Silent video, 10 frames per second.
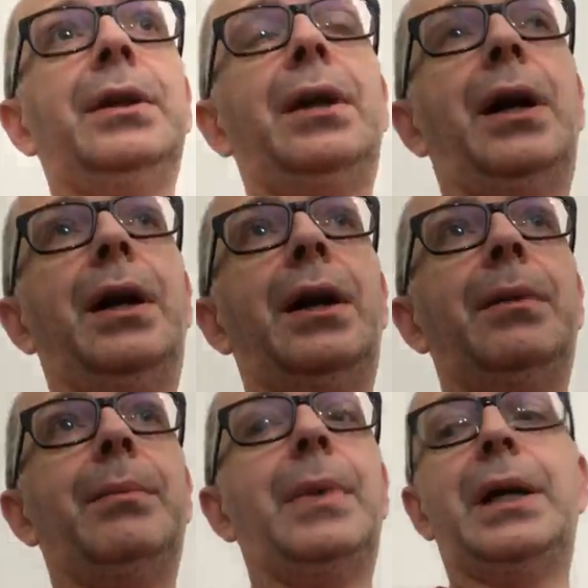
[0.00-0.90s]

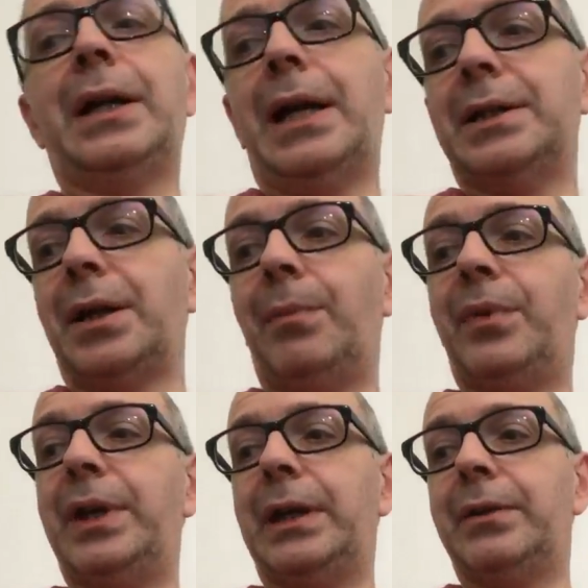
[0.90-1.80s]
and get
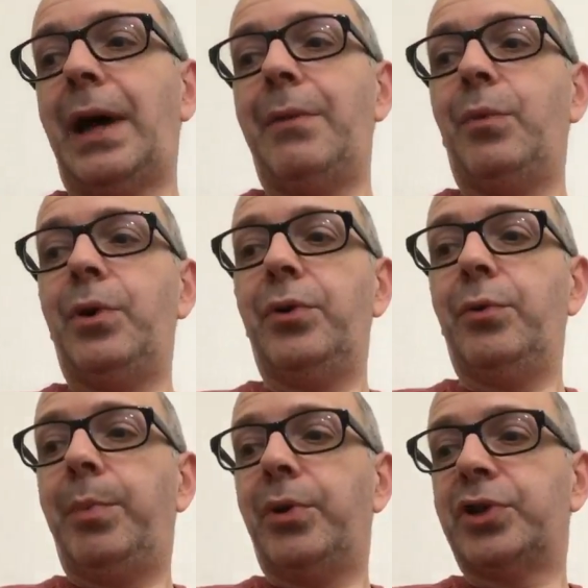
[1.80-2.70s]
something that
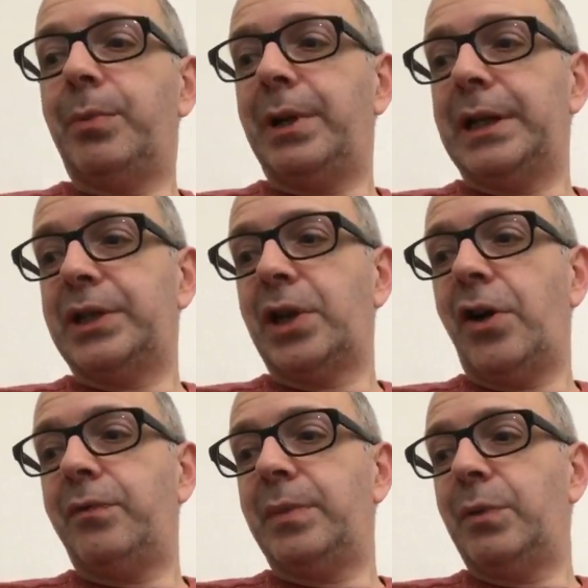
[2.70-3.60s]
will possibly
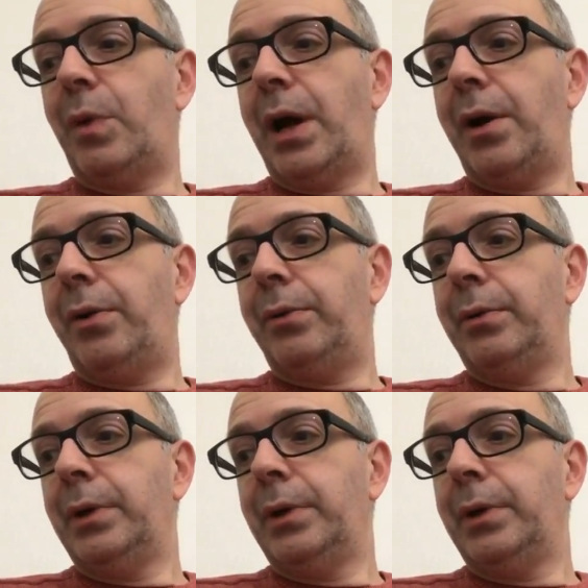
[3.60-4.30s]
serve me well